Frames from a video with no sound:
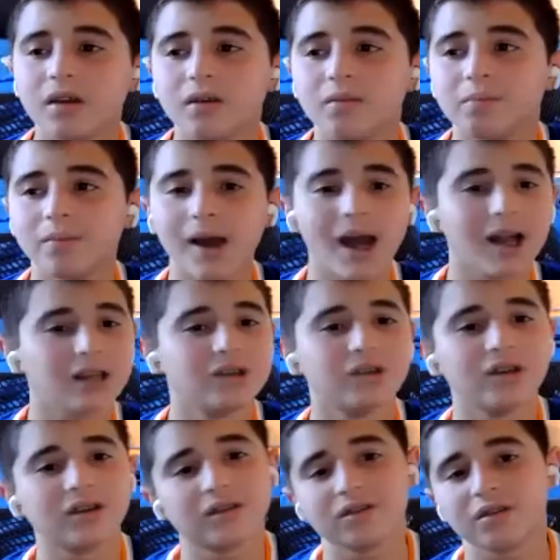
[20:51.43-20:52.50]

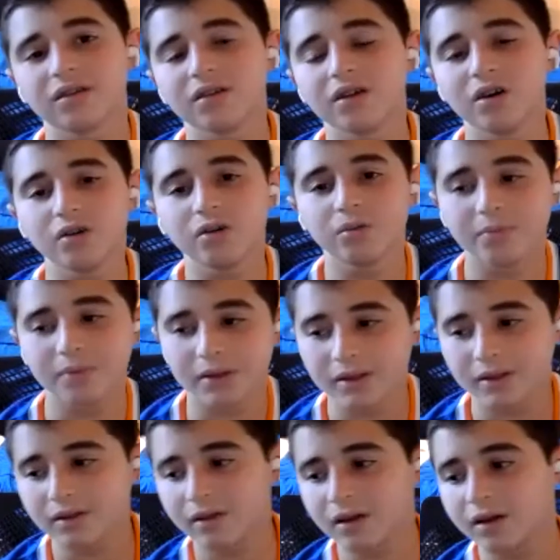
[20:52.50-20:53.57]
Magic to
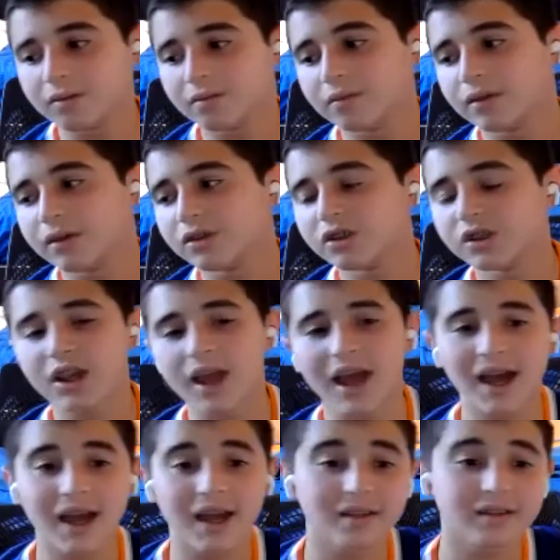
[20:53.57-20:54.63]
Kobe and
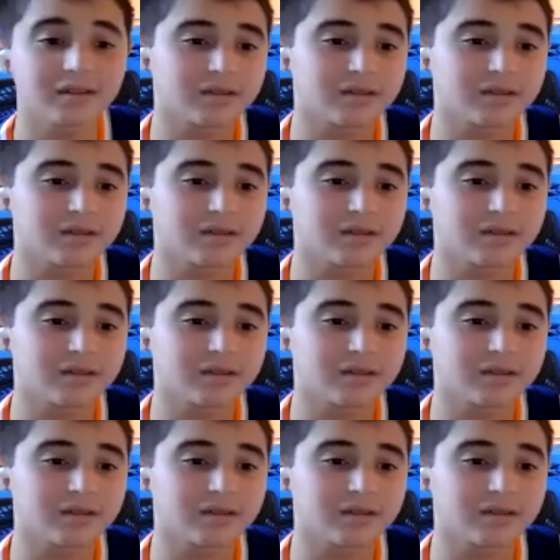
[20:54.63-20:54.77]
Shaq